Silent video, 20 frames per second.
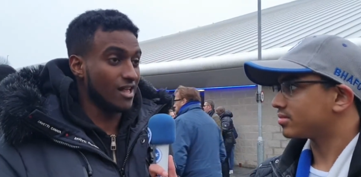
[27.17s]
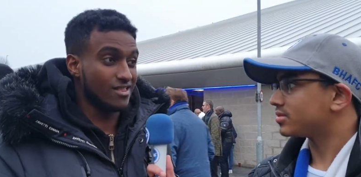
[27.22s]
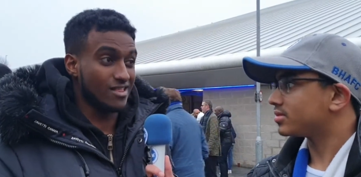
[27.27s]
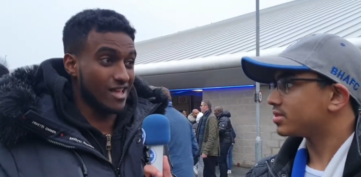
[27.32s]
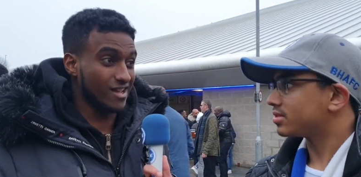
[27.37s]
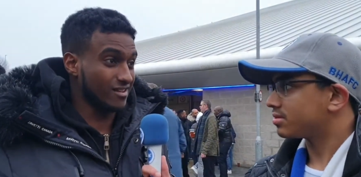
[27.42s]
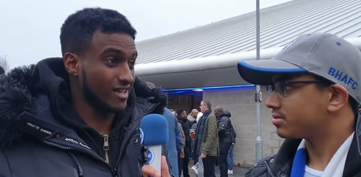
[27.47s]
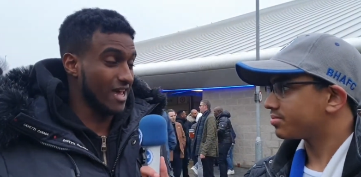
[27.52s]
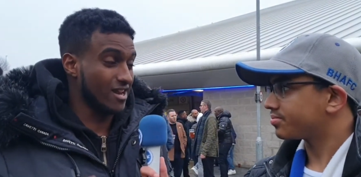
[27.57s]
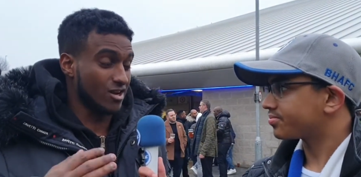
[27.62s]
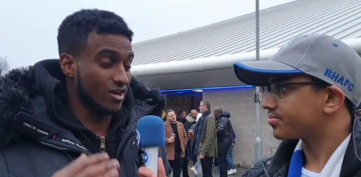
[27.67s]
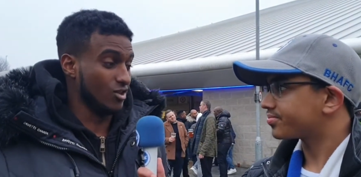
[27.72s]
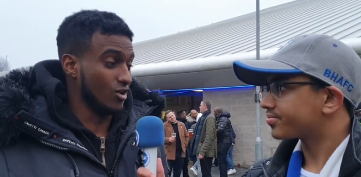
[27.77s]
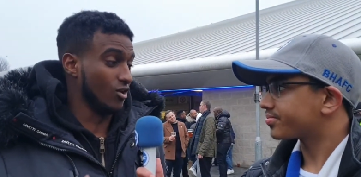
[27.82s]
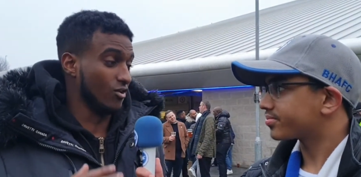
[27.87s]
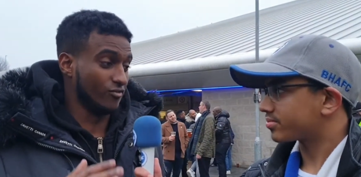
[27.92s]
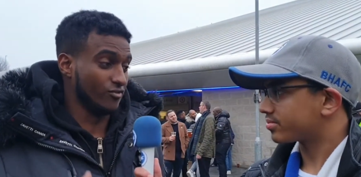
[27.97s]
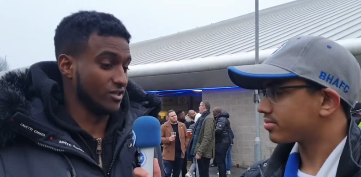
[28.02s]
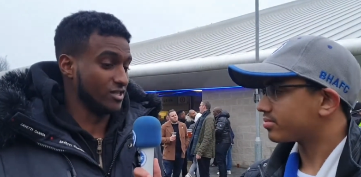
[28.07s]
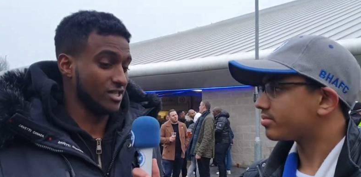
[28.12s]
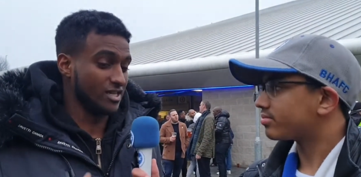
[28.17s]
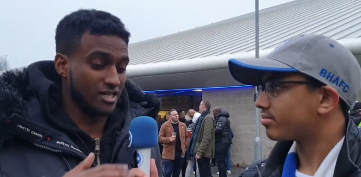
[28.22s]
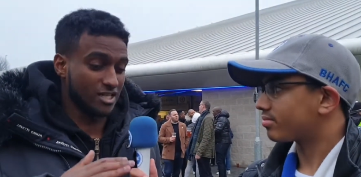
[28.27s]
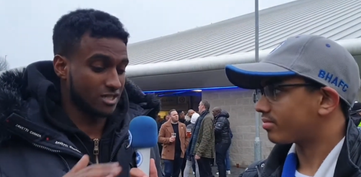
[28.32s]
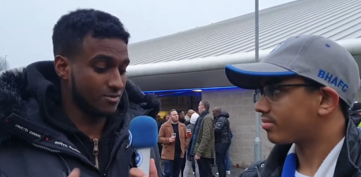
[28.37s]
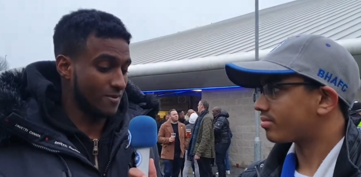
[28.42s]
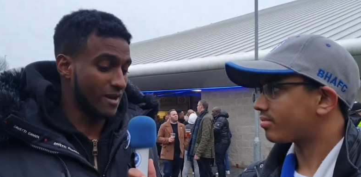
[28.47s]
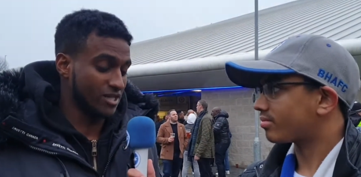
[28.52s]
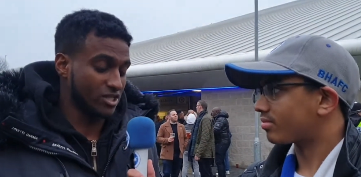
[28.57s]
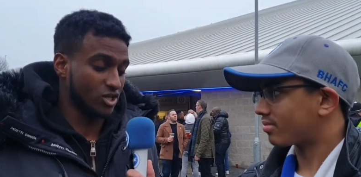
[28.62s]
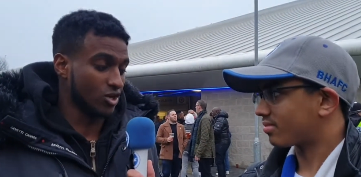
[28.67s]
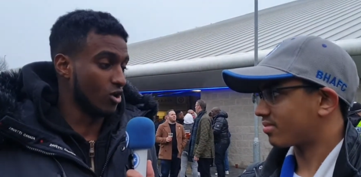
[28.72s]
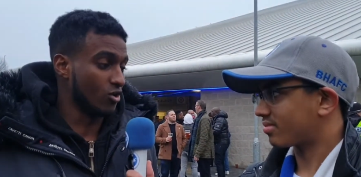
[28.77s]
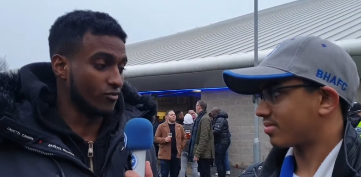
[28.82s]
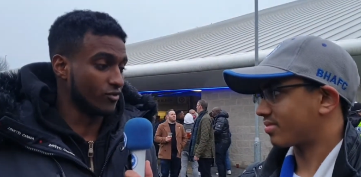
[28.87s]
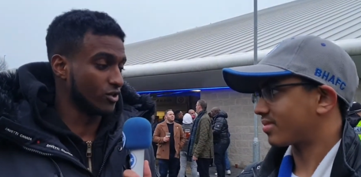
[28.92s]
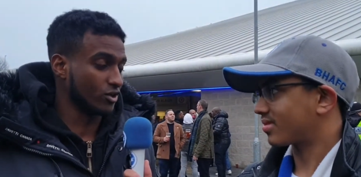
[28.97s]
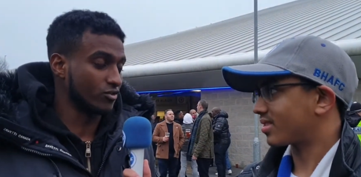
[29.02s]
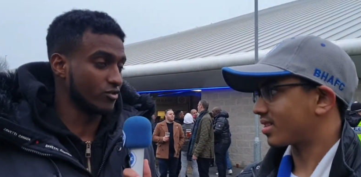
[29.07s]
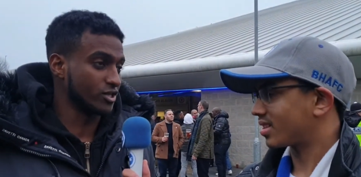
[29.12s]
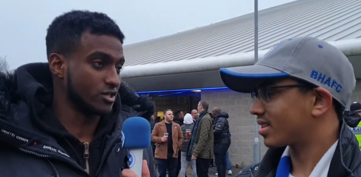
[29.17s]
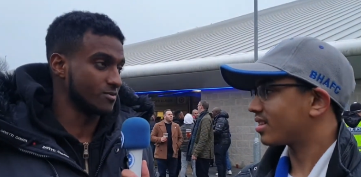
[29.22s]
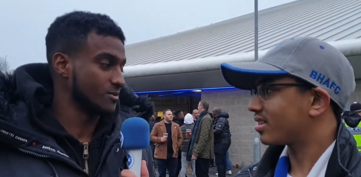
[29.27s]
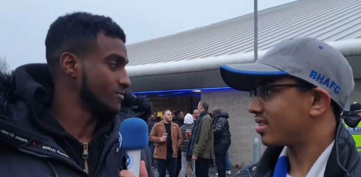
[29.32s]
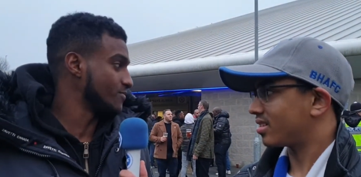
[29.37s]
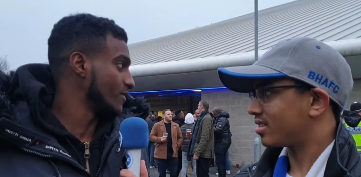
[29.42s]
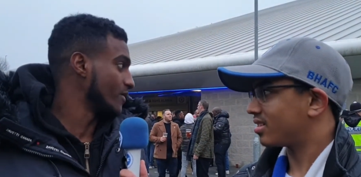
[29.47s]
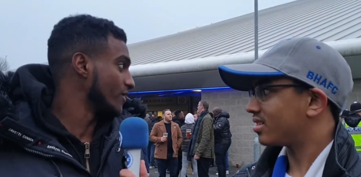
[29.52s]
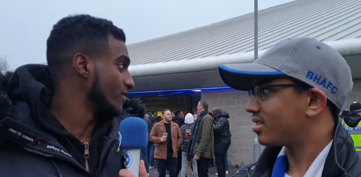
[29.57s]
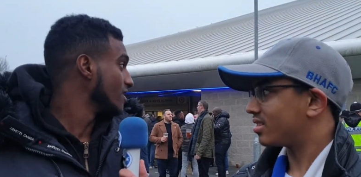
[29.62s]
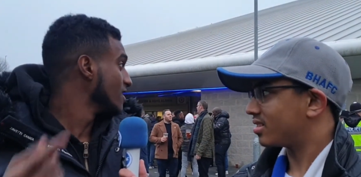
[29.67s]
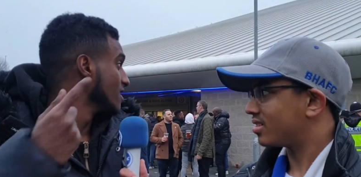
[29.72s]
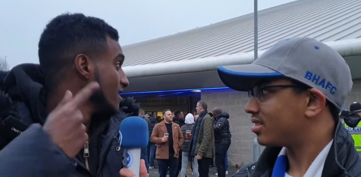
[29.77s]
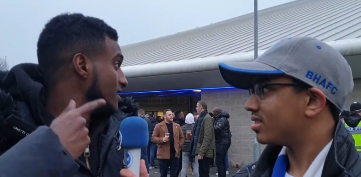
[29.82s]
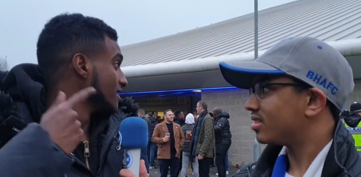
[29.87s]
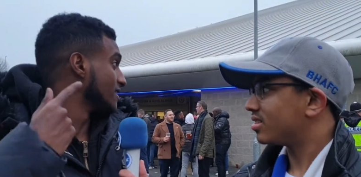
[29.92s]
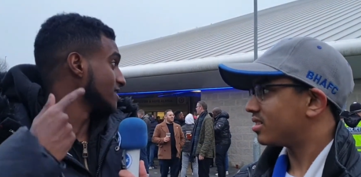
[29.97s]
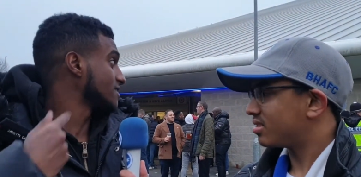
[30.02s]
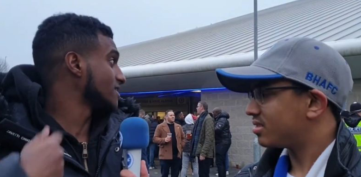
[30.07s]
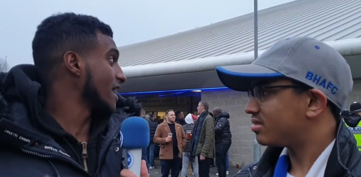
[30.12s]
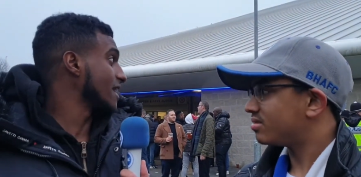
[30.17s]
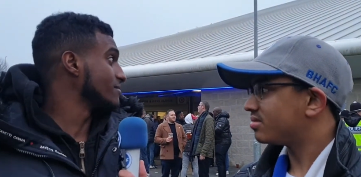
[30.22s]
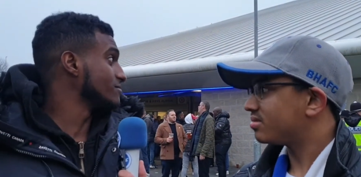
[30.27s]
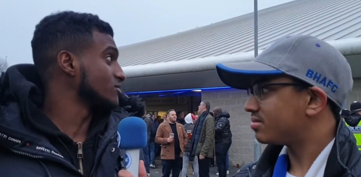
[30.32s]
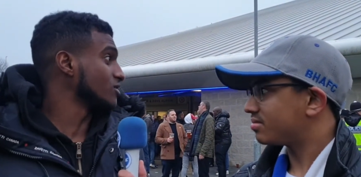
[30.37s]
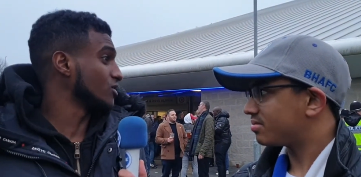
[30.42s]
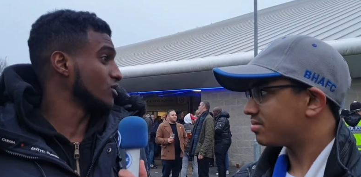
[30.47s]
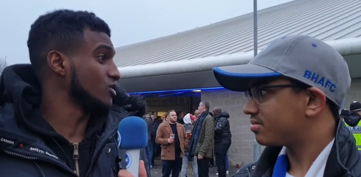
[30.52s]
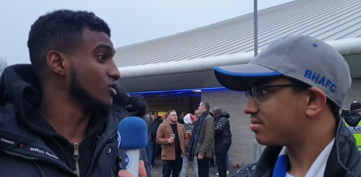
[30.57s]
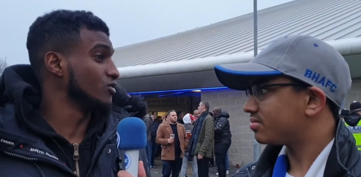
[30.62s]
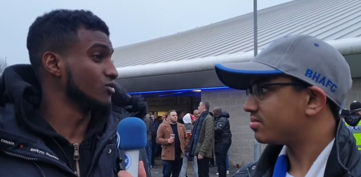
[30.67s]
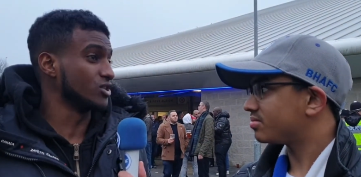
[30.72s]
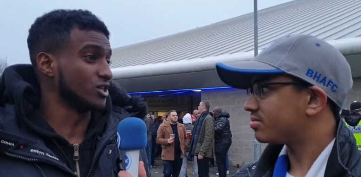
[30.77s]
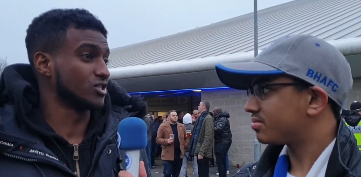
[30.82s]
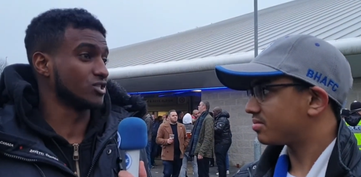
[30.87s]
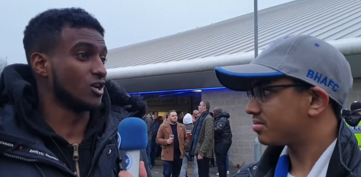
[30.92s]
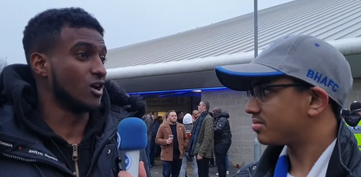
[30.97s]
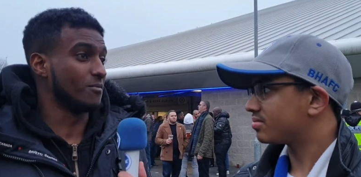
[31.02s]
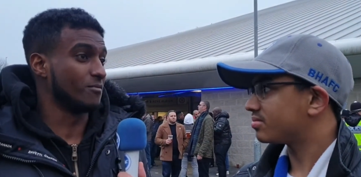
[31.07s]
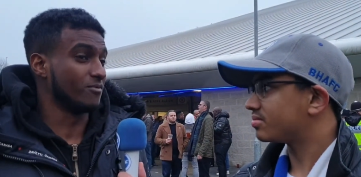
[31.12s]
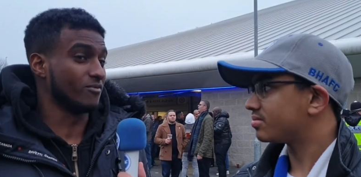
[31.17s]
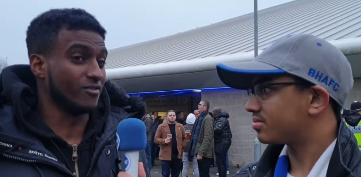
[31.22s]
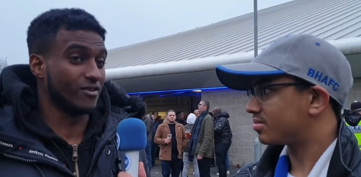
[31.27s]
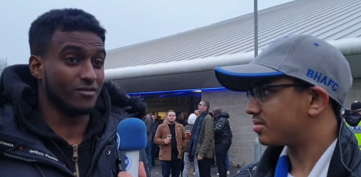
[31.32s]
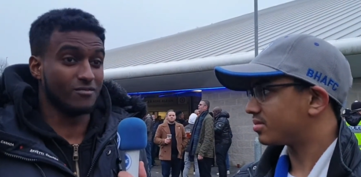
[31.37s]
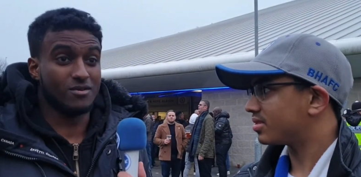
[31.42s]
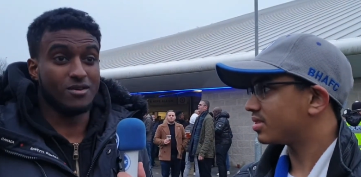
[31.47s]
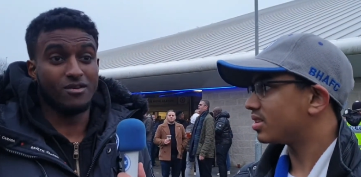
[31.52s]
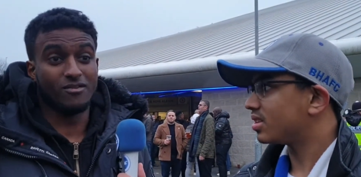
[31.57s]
Speaker 1: and they're getting a lot of fatigue, especially over the Christmas period. This game's a huge example of it.